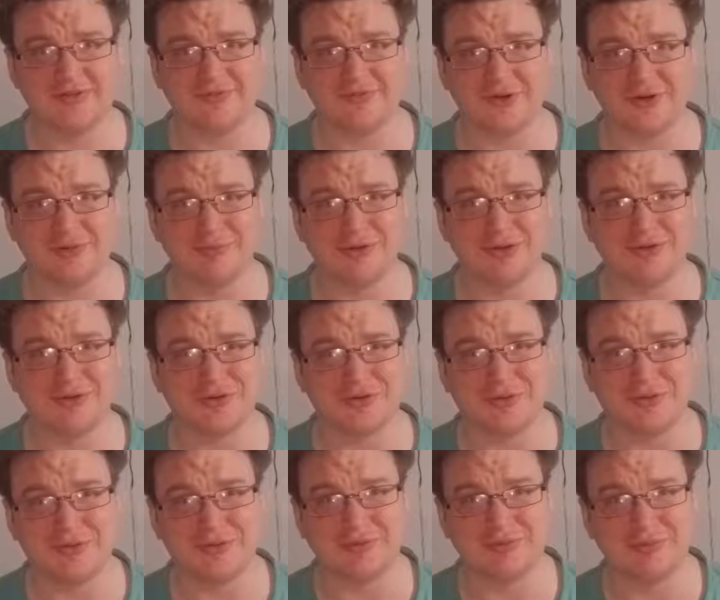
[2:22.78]

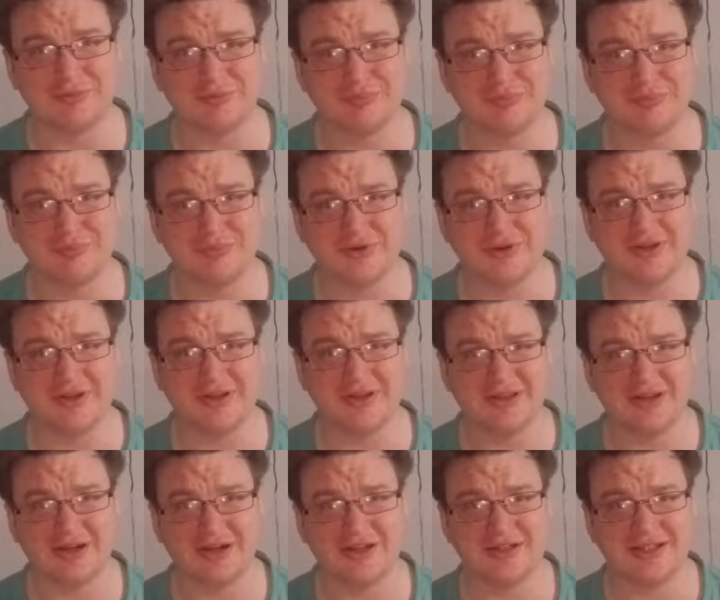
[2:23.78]
fundamental
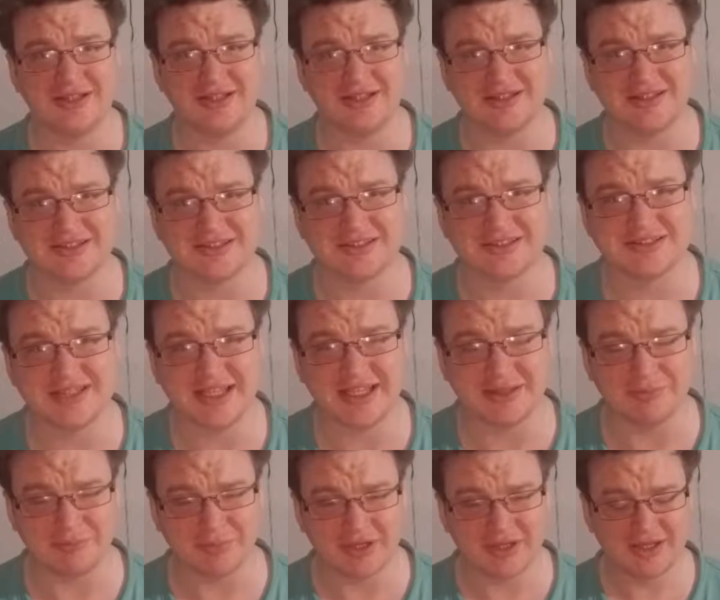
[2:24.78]
idea is the
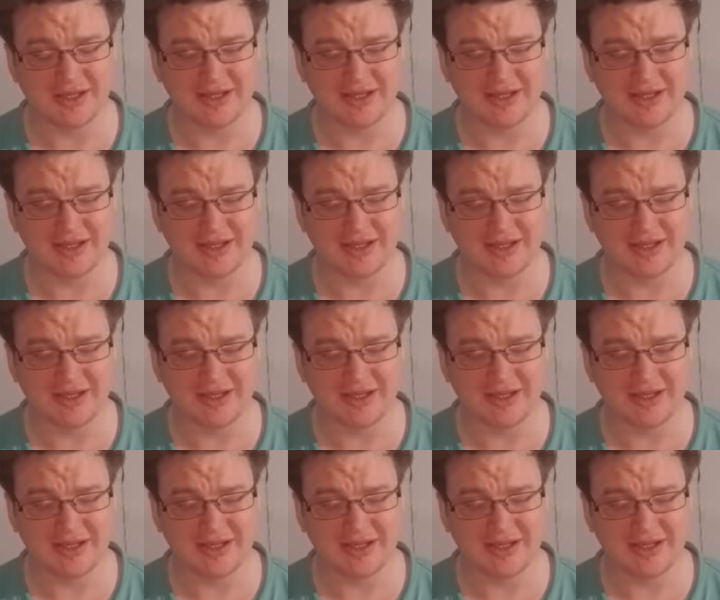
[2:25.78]
same.